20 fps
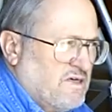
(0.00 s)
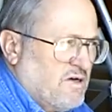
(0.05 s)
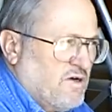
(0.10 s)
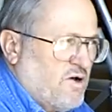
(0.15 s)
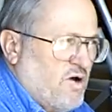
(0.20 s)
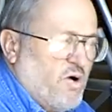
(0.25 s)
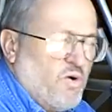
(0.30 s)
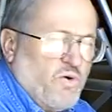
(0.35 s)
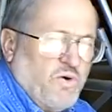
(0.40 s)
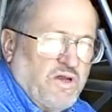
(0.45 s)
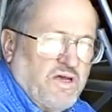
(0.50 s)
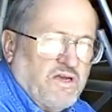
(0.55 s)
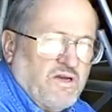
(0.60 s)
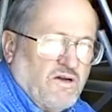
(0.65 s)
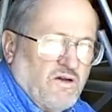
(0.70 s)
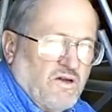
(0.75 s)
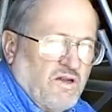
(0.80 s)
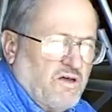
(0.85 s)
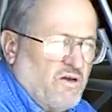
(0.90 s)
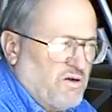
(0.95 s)
cone in a
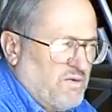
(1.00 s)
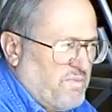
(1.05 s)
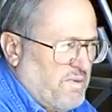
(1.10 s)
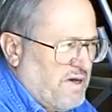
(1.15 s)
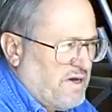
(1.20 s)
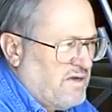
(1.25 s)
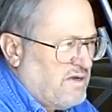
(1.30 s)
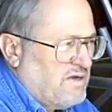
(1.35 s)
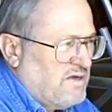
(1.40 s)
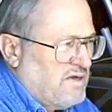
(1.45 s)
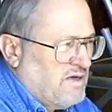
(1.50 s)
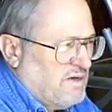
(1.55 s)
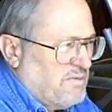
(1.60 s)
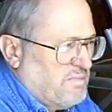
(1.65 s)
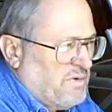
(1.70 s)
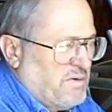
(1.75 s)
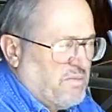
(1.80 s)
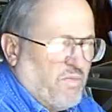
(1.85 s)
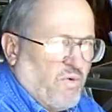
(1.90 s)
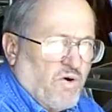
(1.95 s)
little bit,
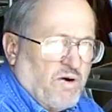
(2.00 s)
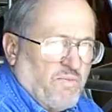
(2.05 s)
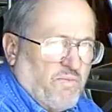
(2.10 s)
but more